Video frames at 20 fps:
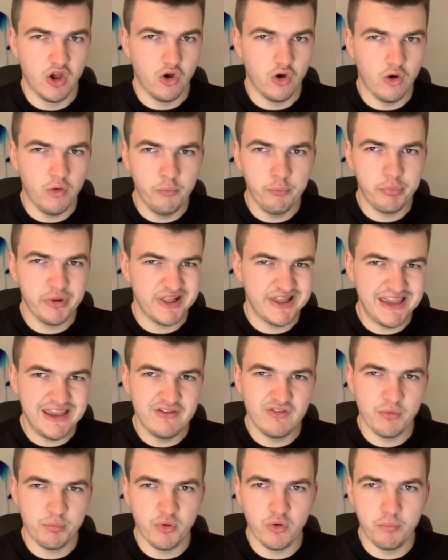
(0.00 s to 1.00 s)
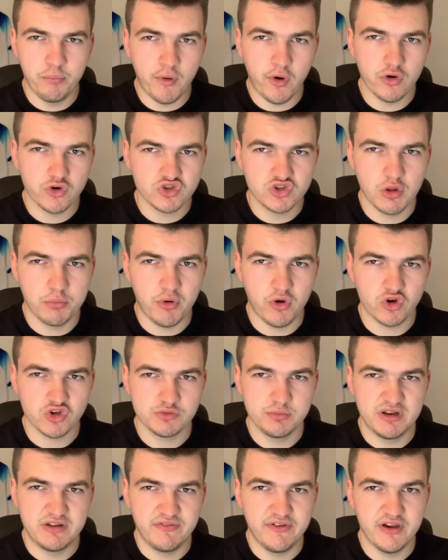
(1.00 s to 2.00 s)
unbelievable box-to-box
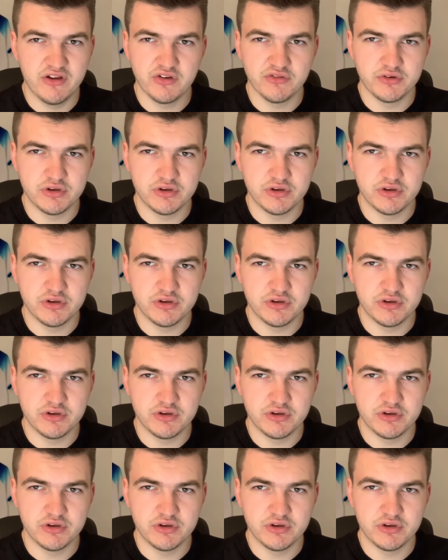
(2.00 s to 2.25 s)
midfielder